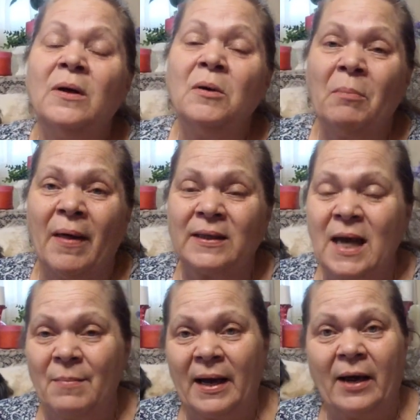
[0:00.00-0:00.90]
by the
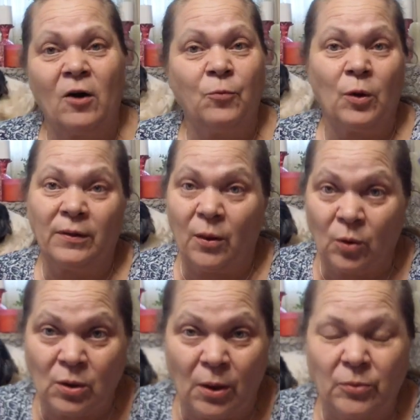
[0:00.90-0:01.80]
time I got off work, they were
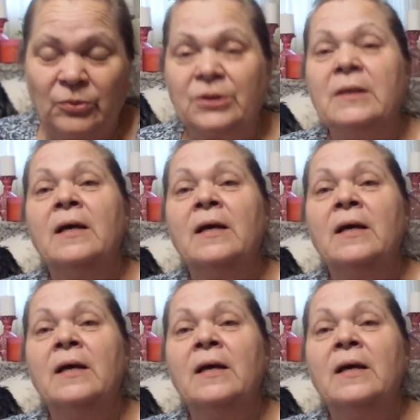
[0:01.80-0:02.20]
closed.